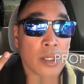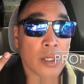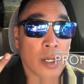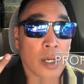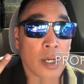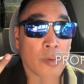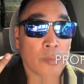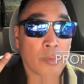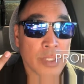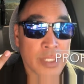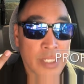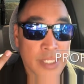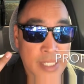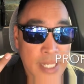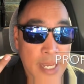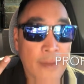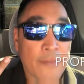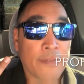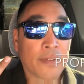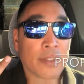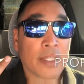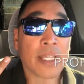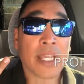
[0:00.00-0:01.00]
we
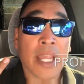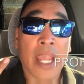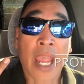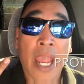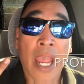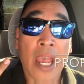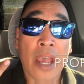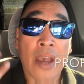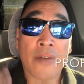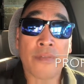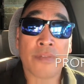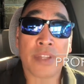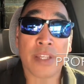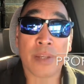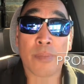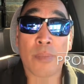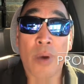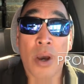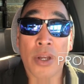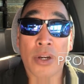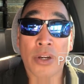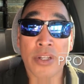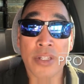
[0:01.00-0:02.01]
definitely have the
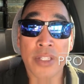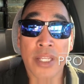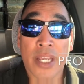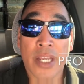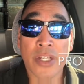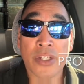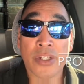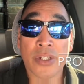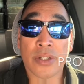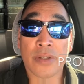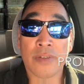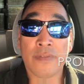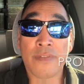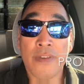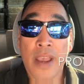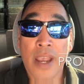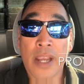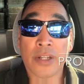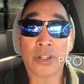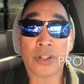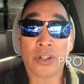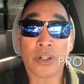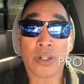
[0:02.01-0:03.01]
modernization
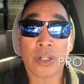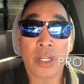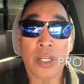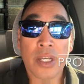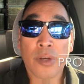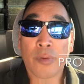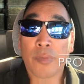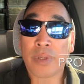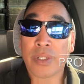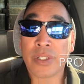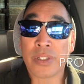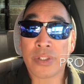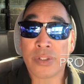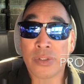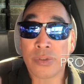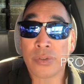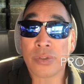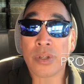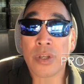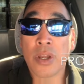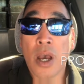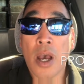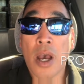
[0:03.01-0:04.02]
factor. We do
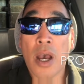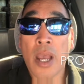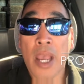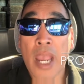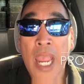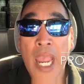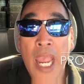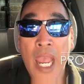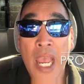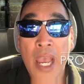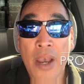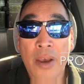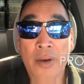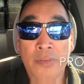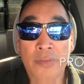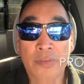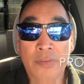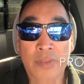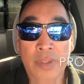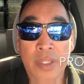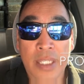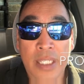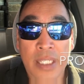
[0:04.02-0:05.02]
not
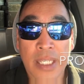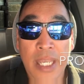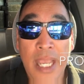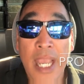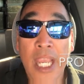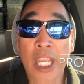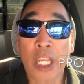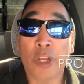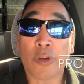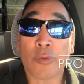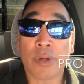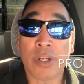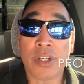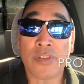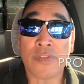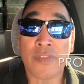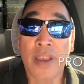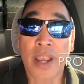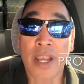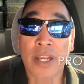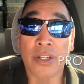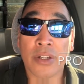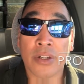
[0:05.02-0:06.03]
have the acreage
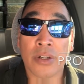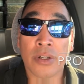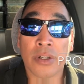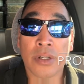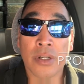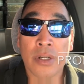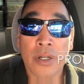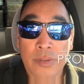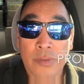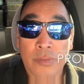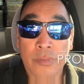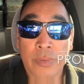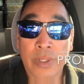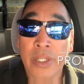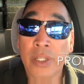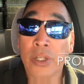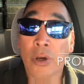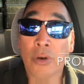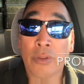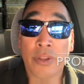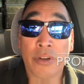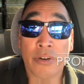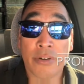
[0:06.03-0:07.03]
factor. We
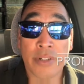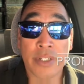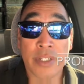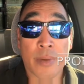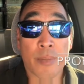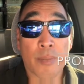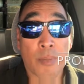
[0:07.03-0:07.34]
know there is a